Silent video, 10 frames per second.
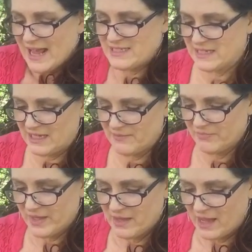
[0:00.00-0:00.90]
asking.
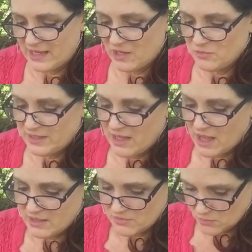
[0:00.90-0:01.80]
I only got